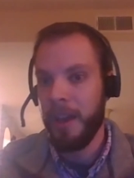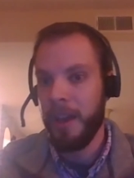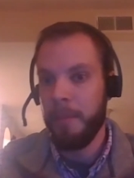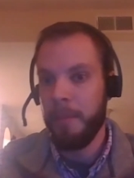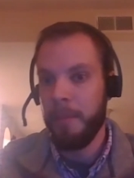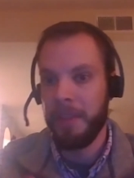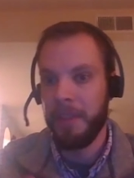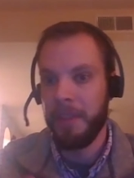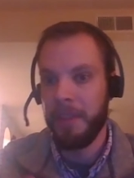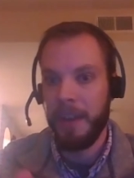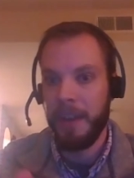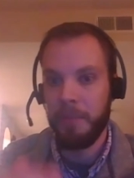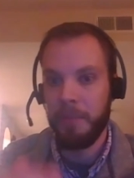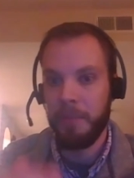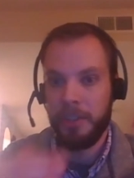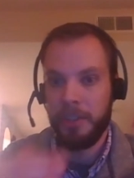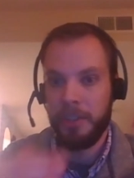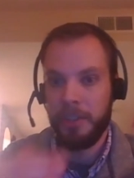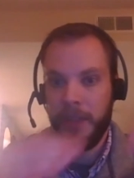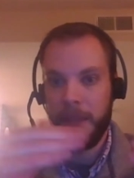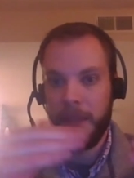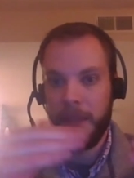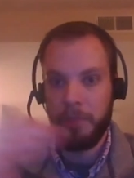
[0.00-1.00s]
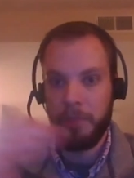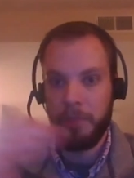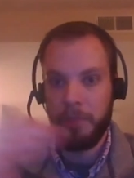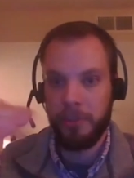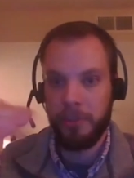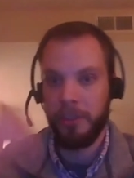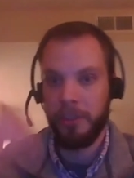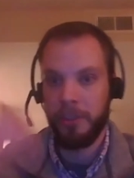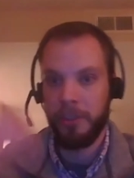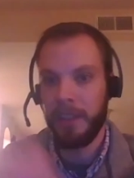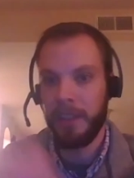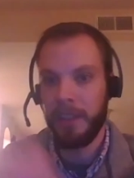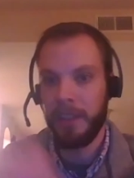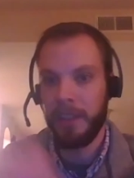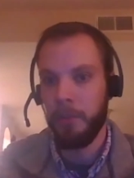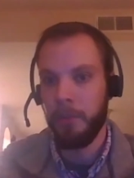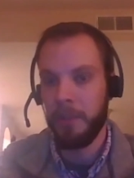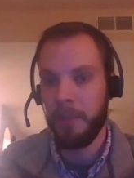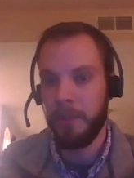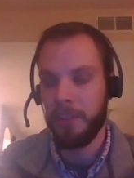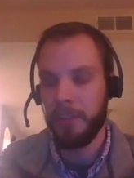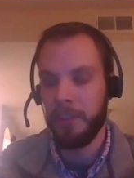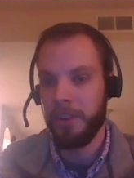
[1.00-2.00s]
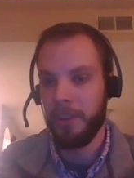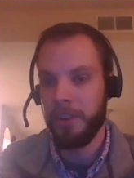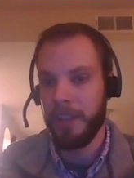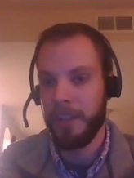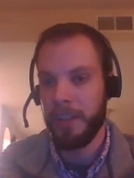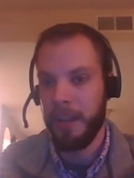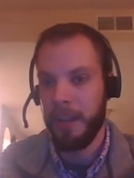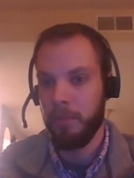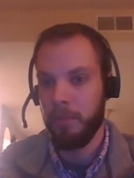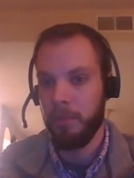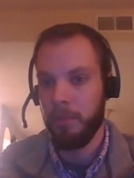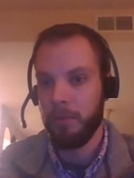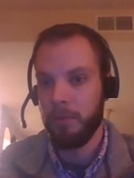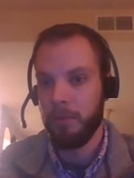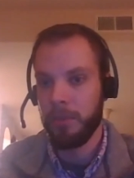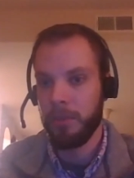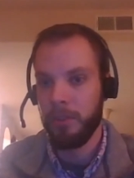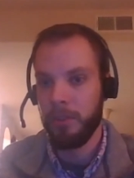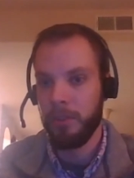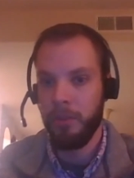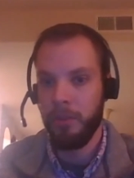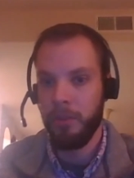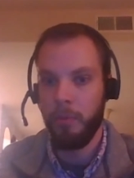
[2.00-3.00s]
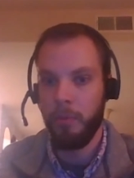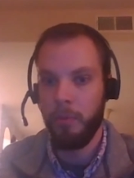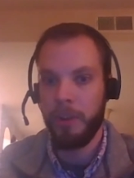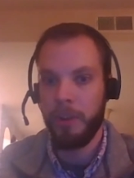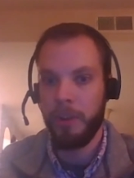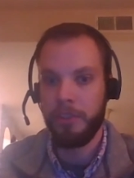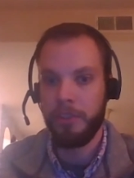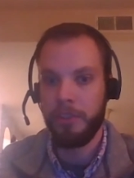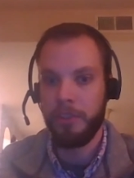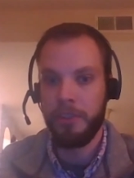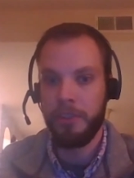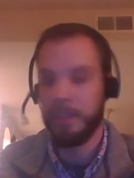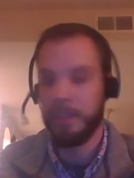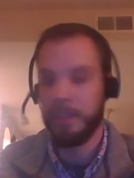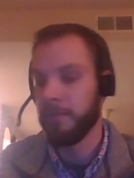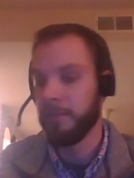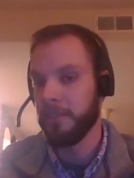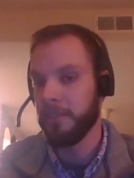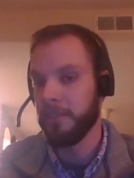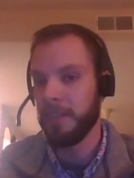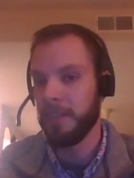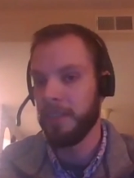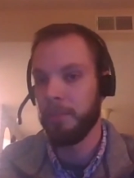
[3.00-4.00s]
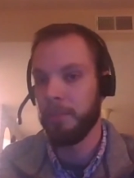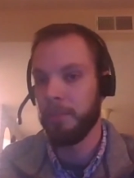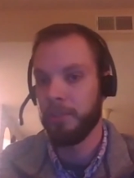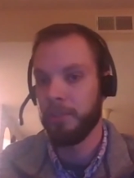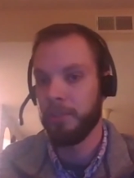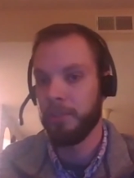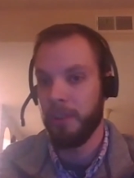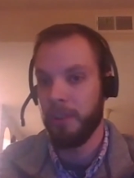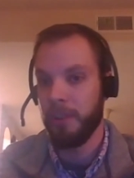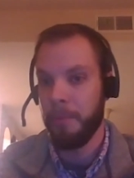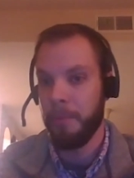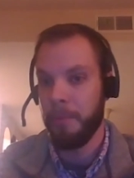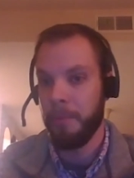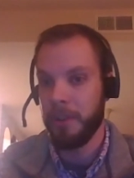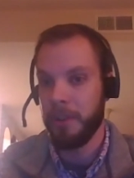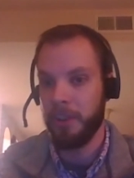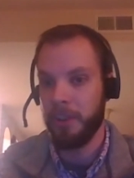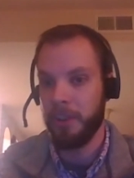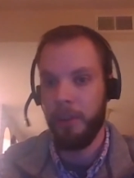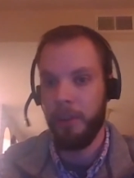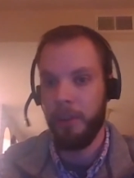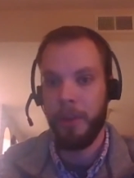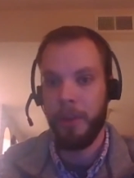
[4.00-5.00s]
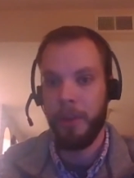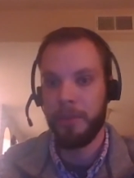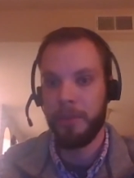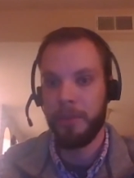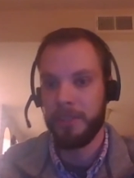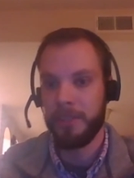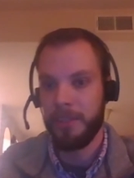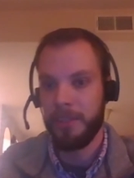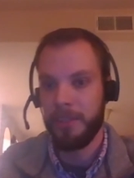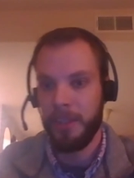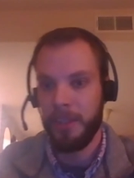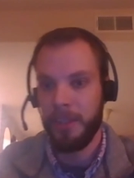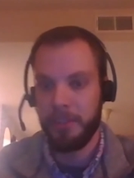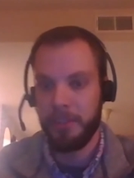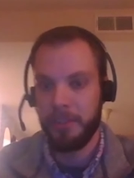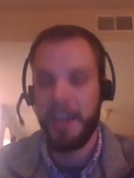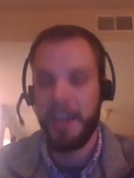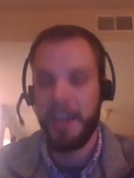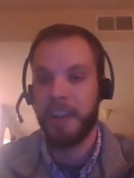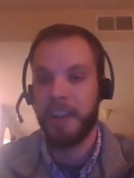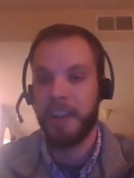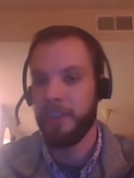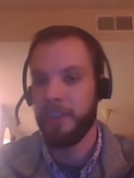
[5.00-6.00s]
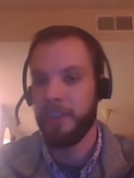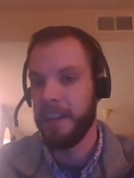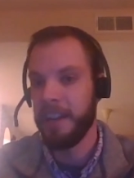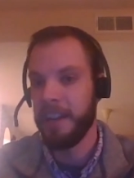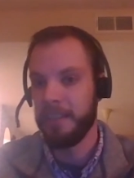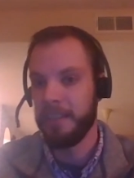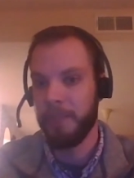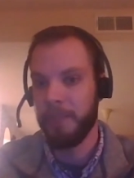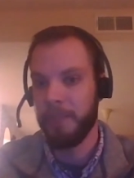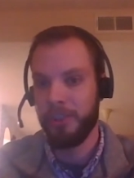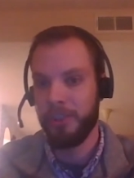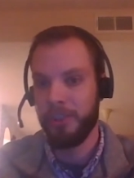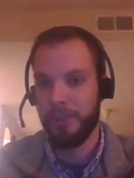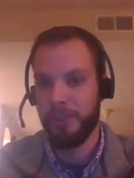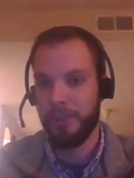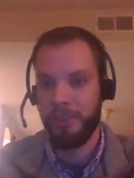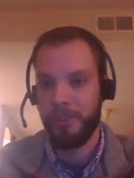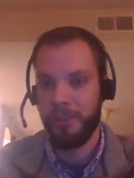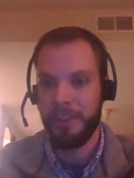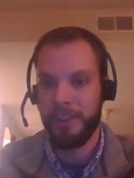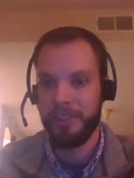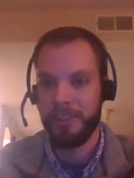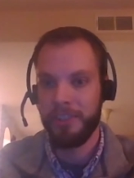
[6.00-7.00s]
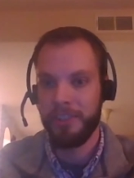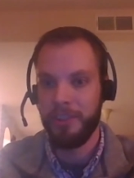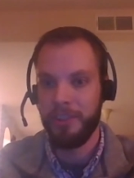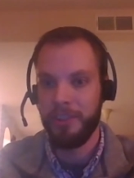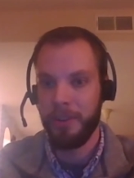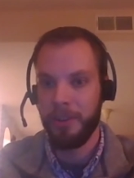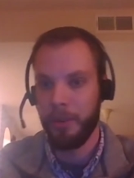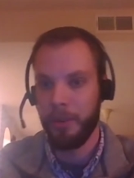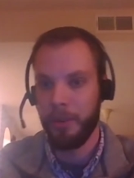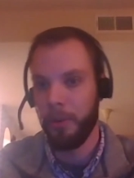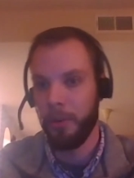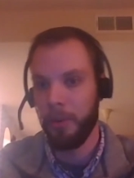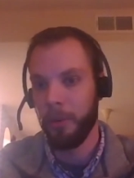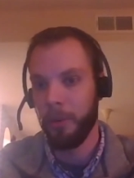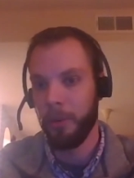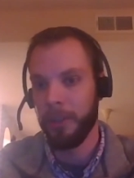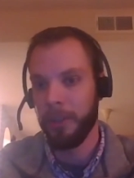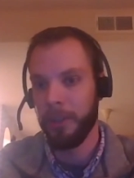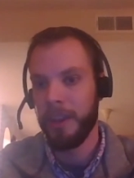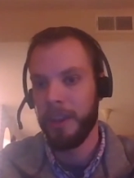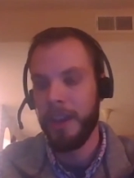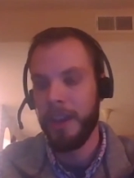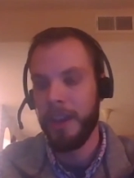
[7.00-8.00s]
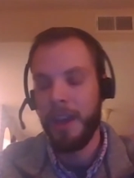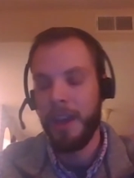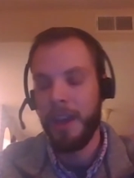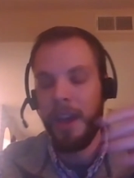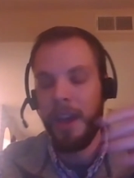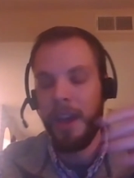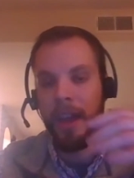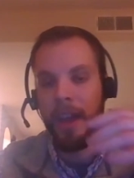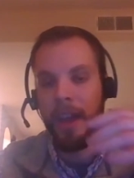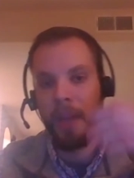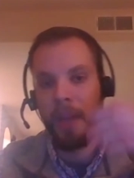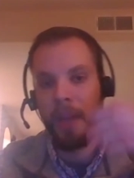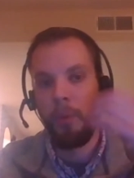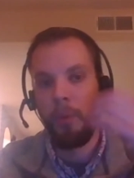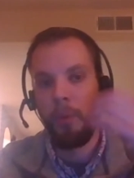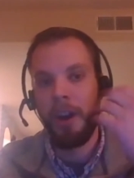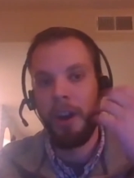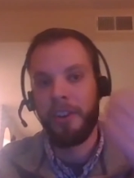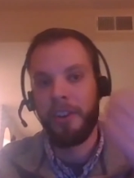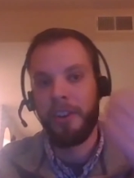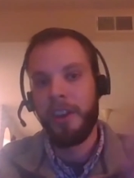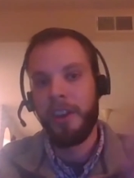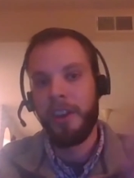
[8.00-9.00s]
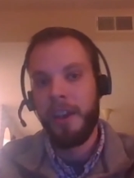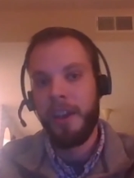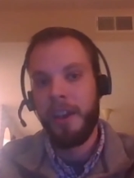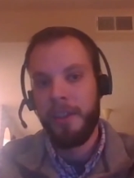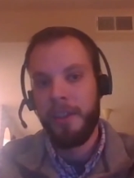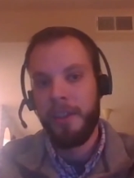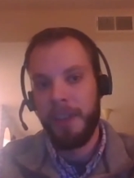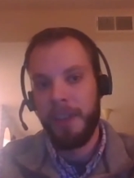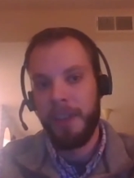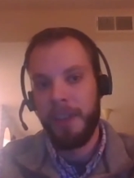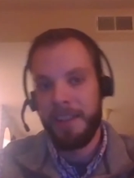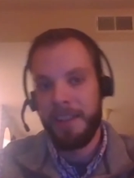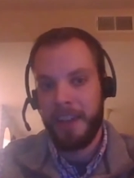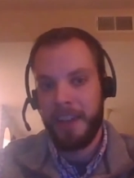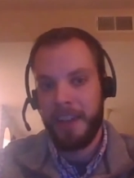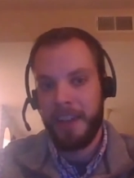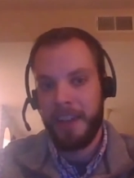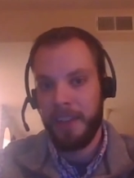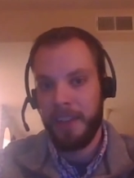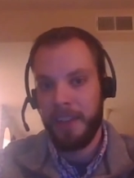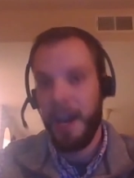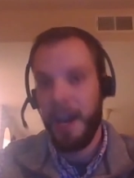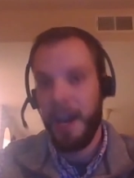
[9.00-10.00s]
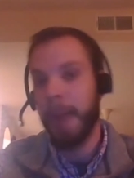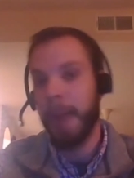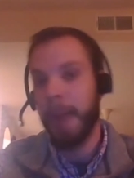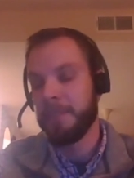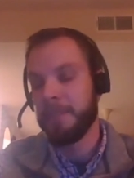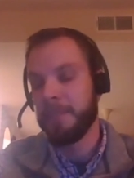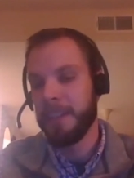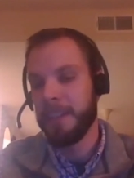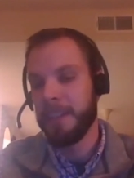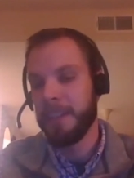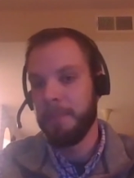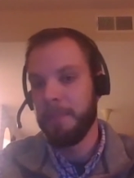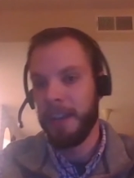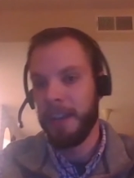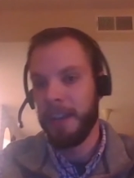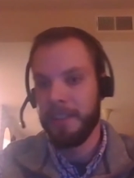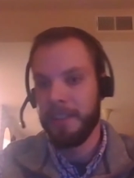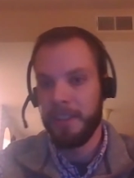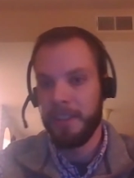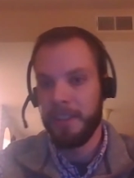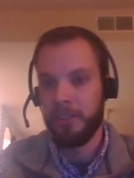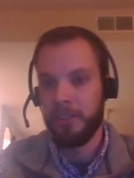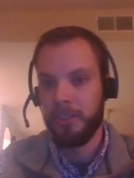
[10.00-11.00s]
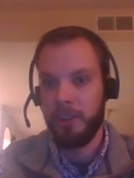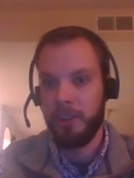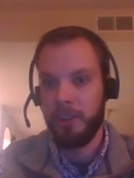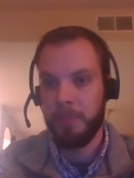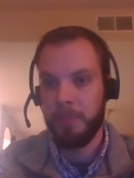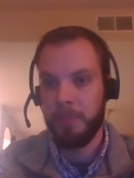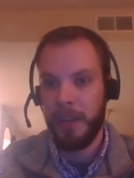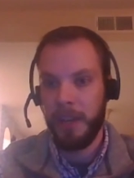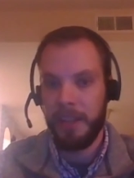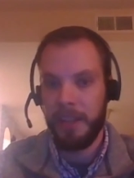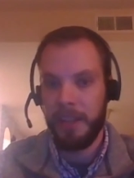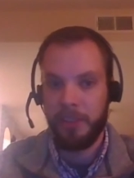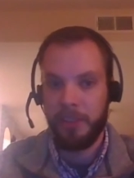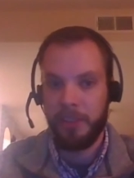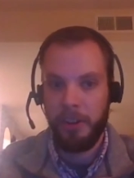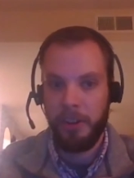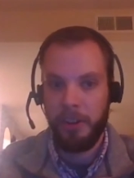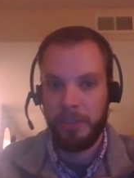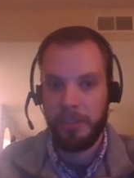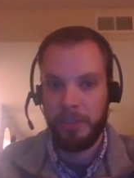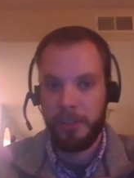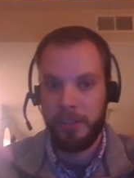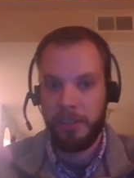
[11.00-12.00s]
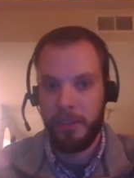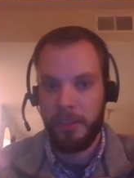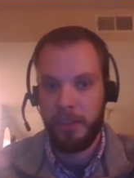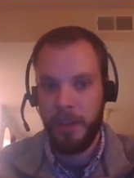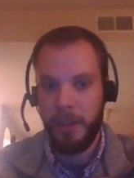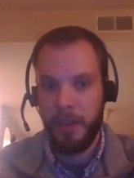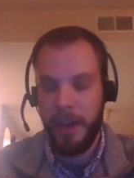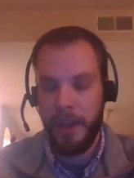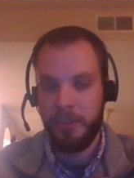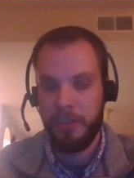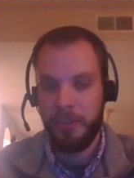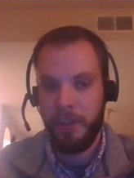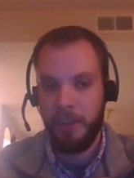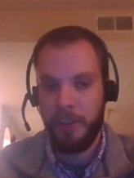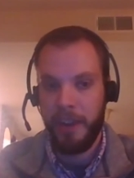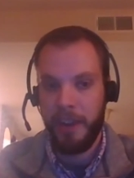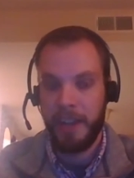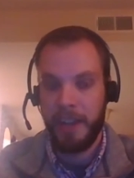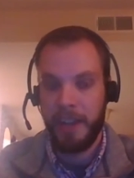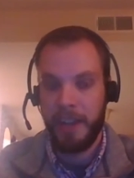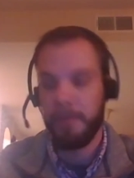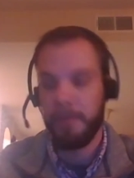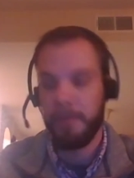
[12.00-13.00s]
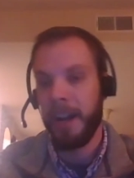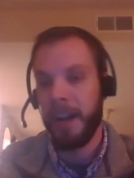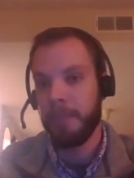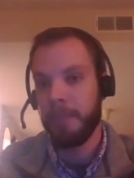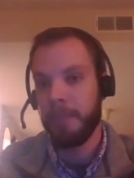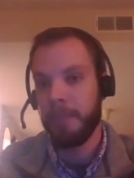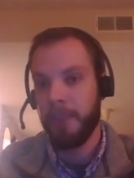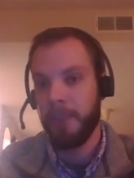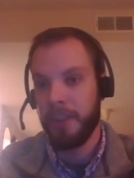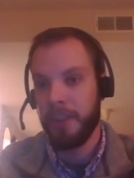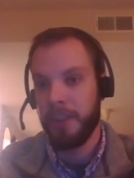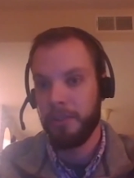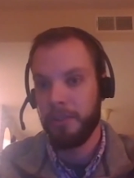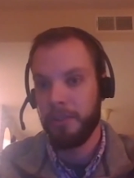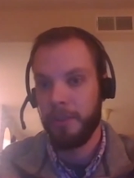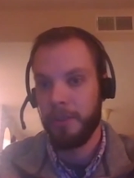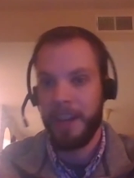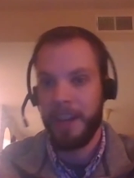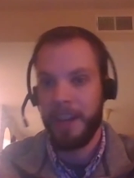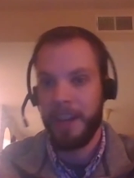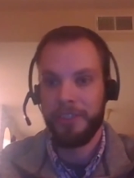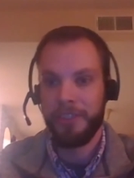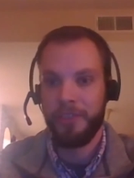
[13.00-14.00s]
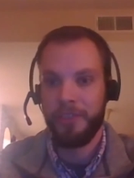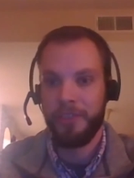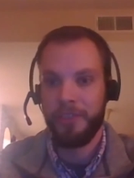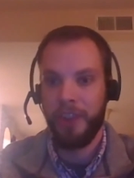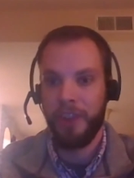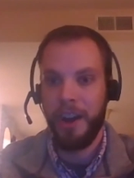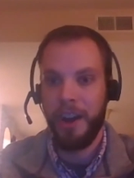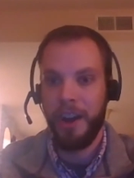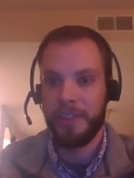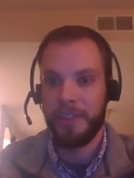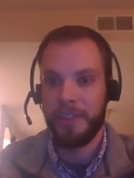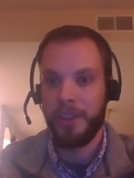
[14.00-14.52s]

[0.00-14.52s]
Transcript: But then once you get up to a certain level, when you start to get to what you're using for simple syrup, where it's almost, you know, saturated as much sugar as you could hold in water, then it's actually the opposite because it starts putting, it starts uh, generating osmotic pressure. So it actually draws